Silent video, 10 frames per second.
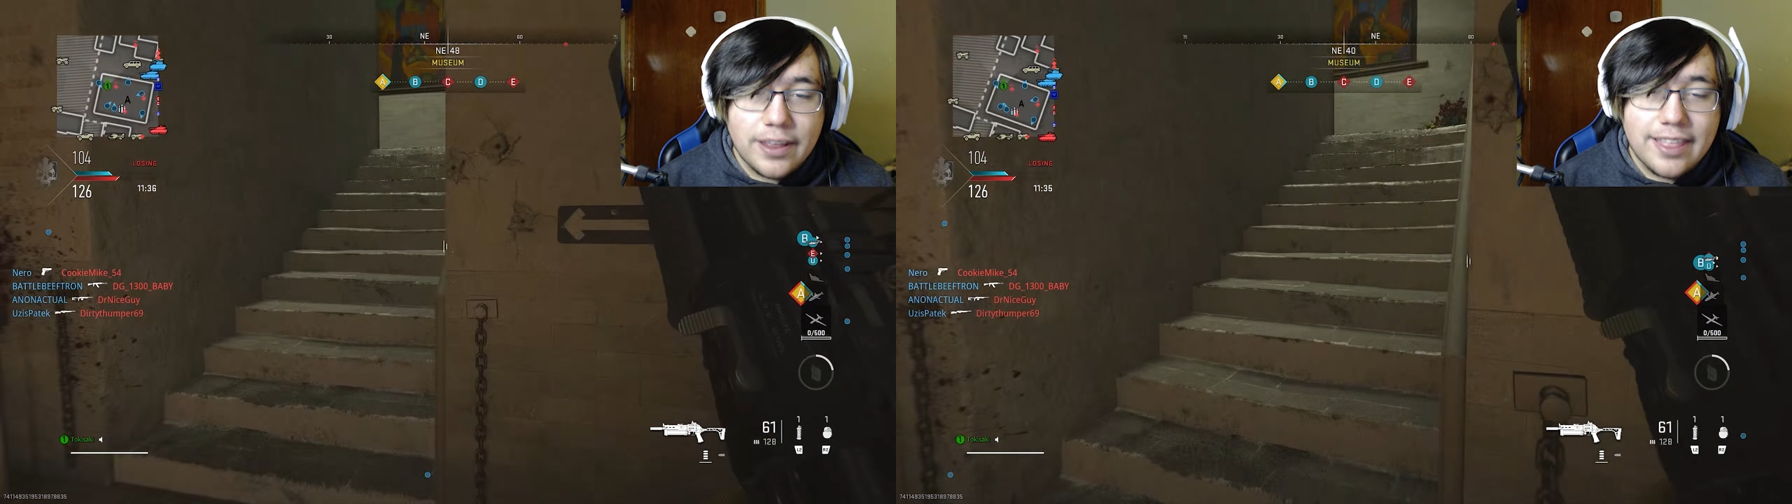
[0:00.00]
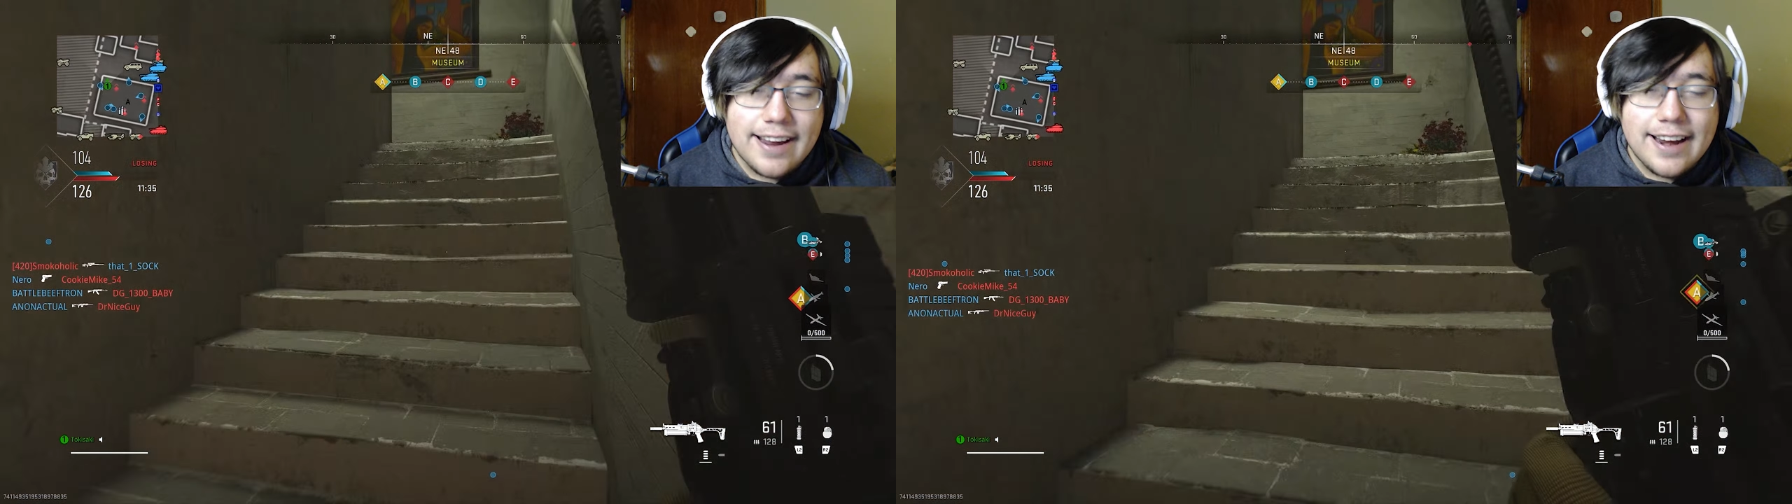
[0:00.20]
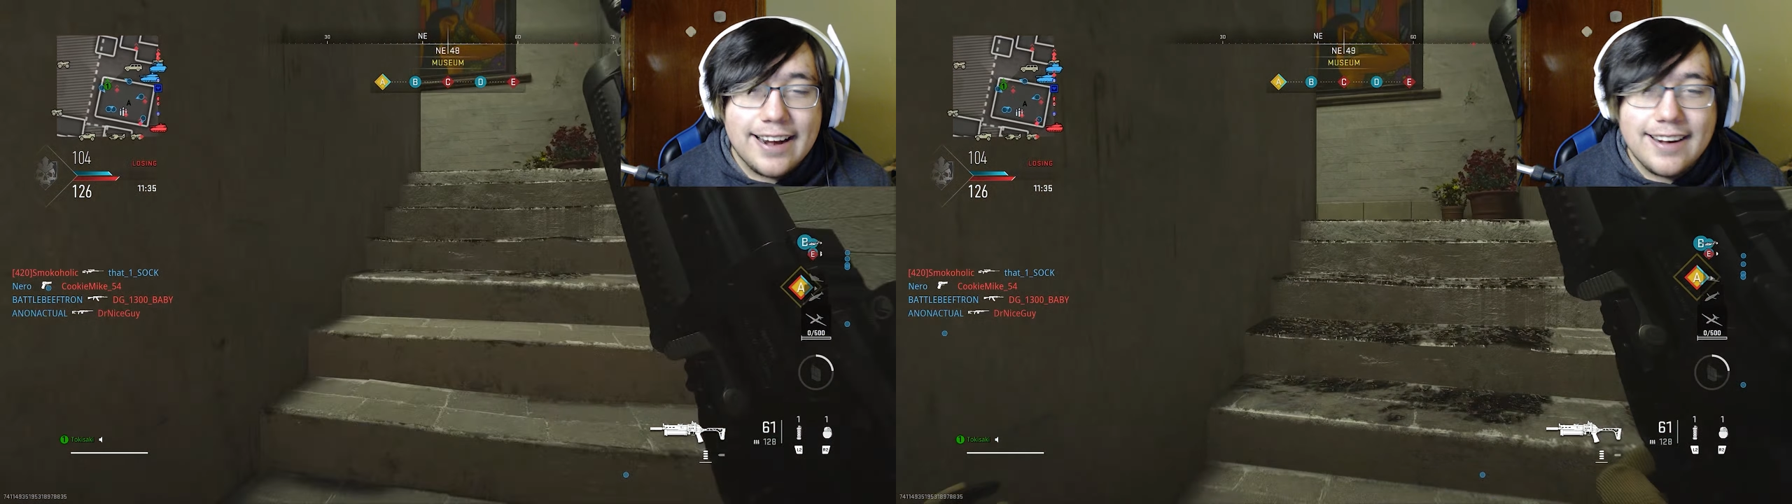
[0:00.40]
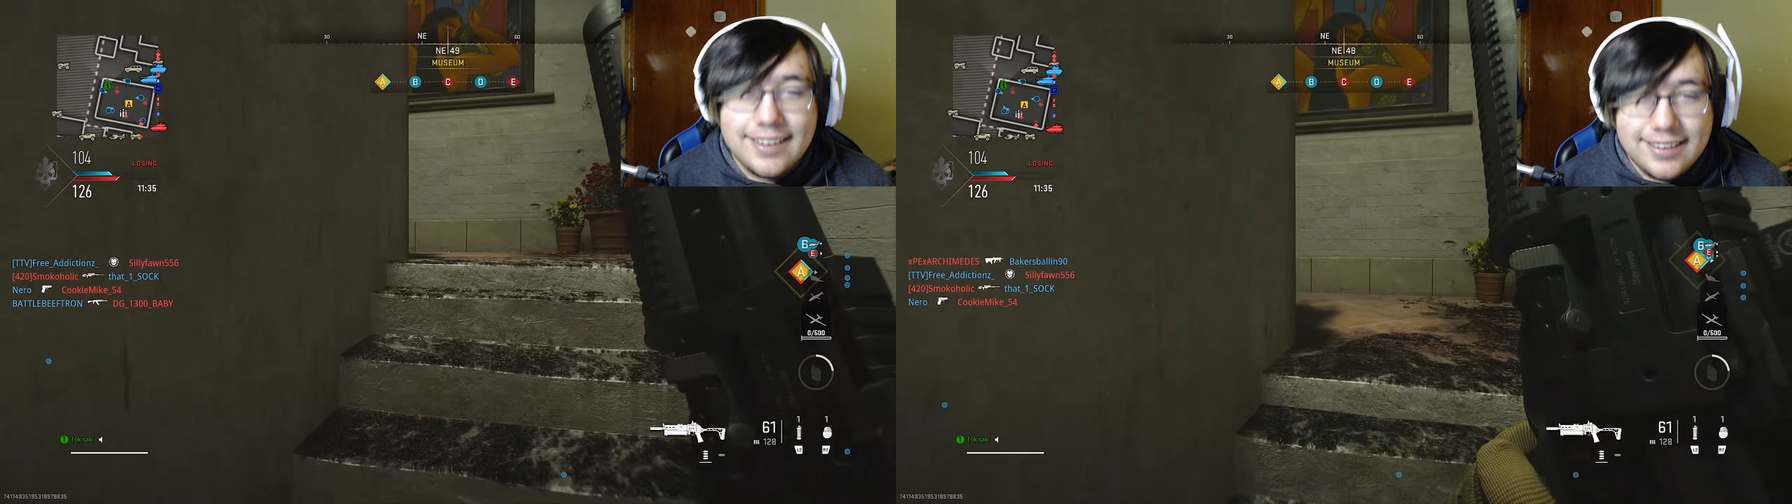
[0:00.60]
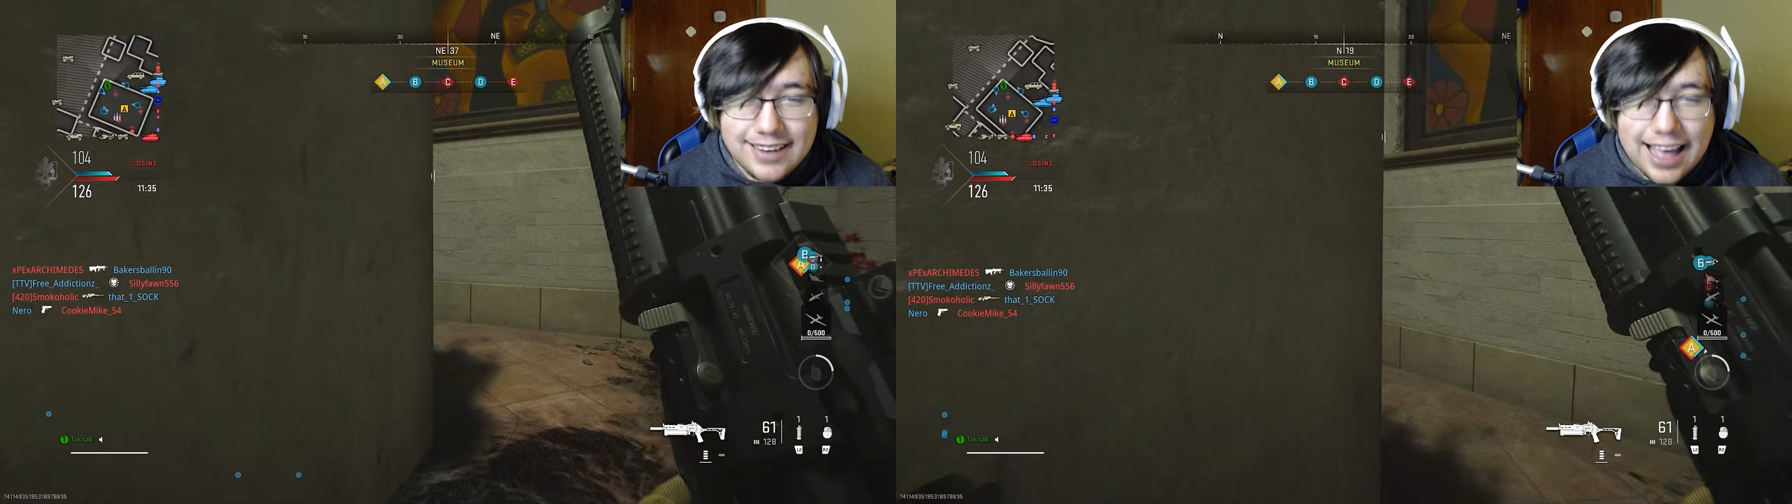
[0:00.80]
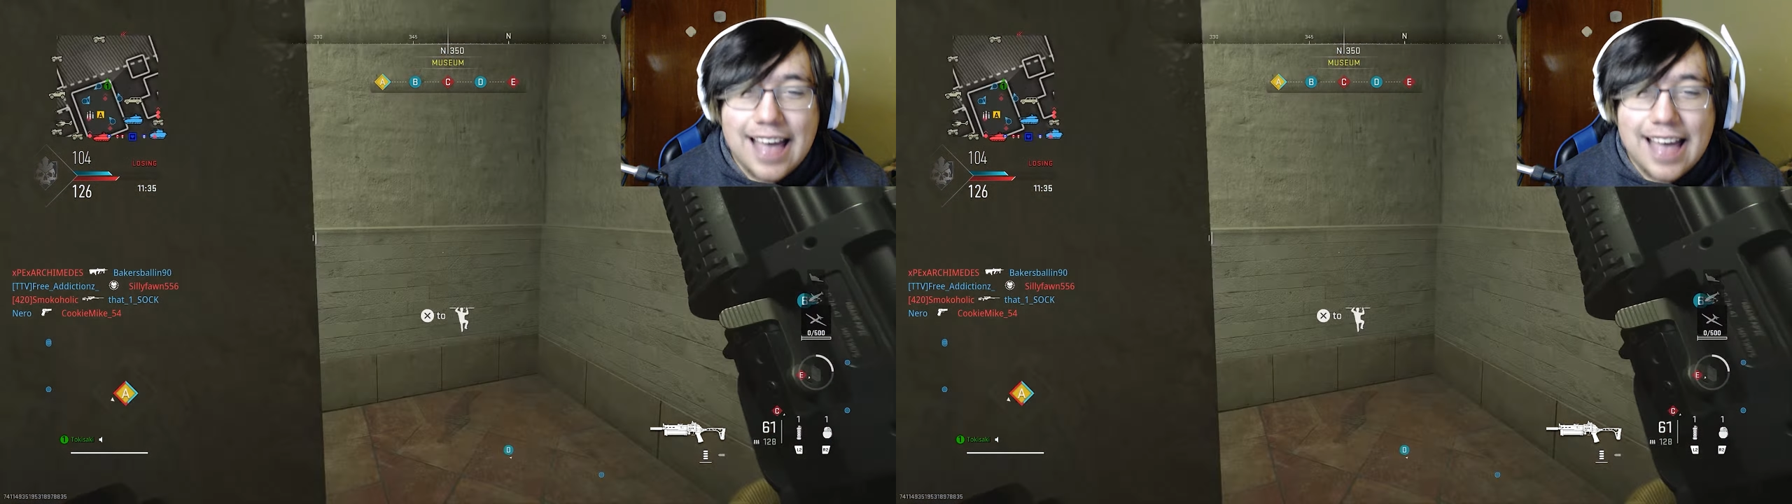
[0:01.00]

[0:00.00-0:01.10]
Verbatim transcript: over there.